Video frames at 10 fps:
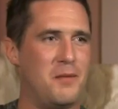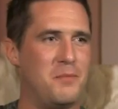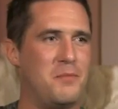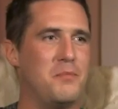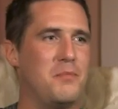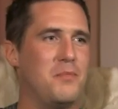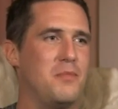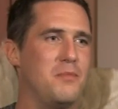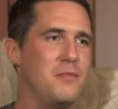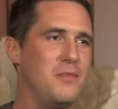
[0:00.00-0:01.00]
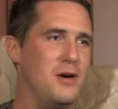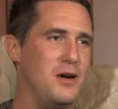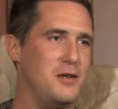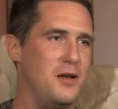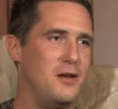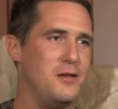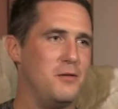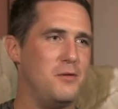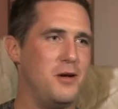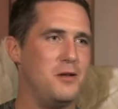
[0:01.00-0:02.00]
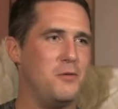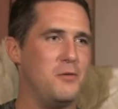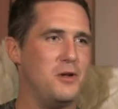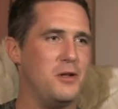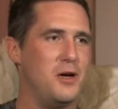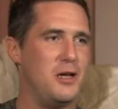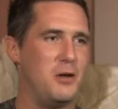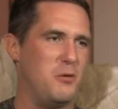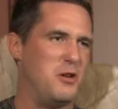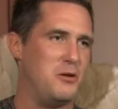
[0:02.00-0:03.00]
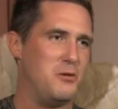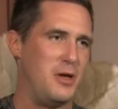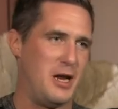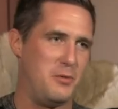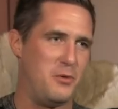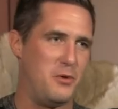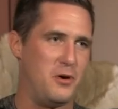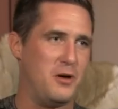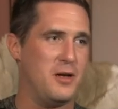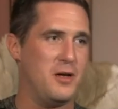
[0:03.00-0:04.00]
um, I, I don't I don't want to I don't want to do that anymore.